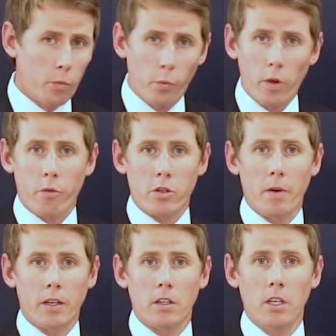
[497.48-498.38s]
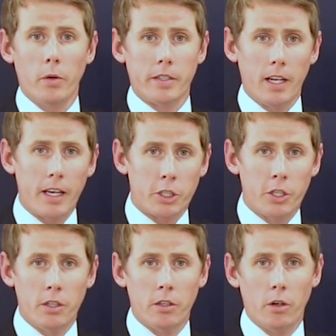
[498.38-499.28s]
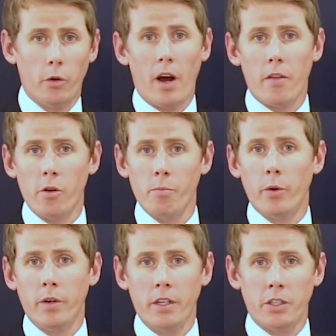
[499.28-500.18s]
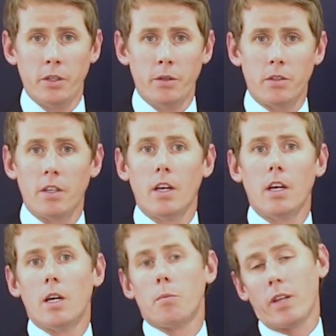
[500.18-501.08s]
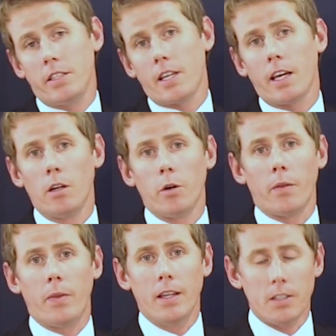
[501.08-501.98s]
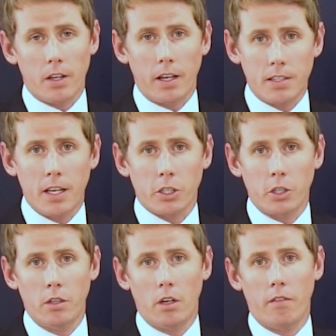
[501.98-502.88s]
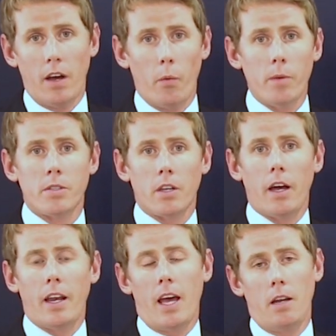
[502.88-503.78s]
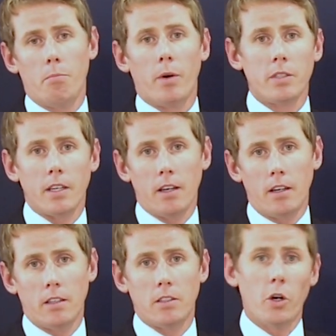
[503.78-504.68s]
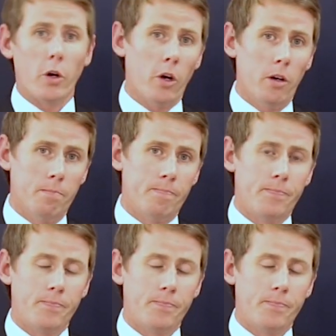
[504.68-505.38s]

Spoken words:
with respect to the US election or other important issues, please take a look at the Insight section of our website at montaka.com.